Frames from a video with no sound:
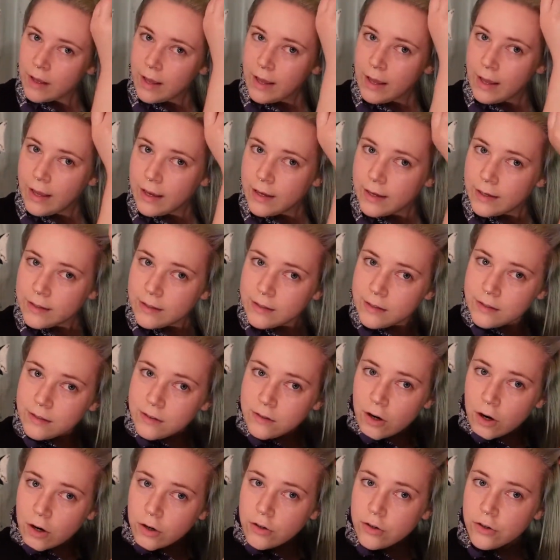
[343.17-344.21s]
and
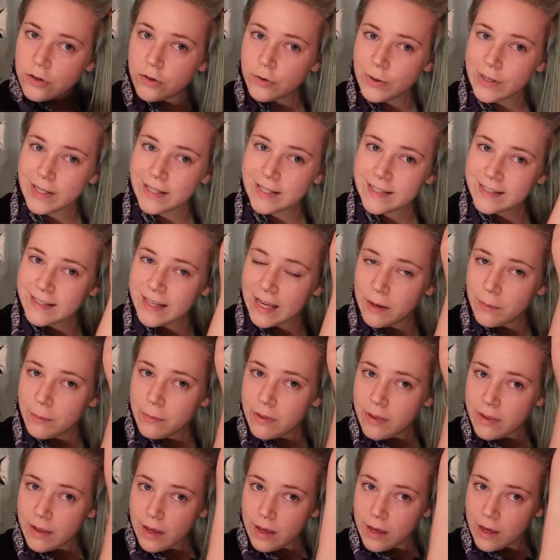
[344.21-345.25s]
start doing the same
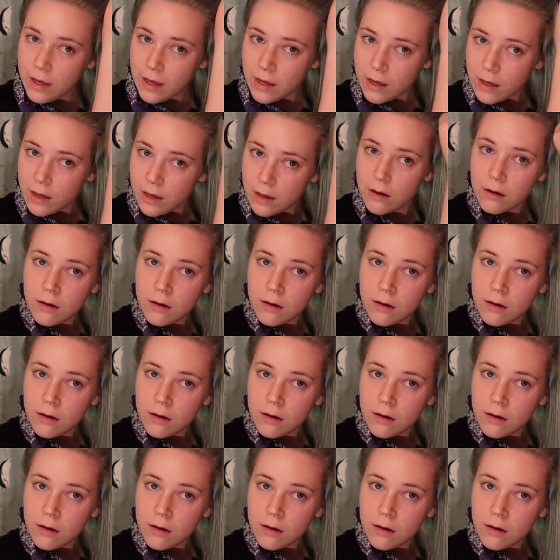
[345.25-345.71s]
thing.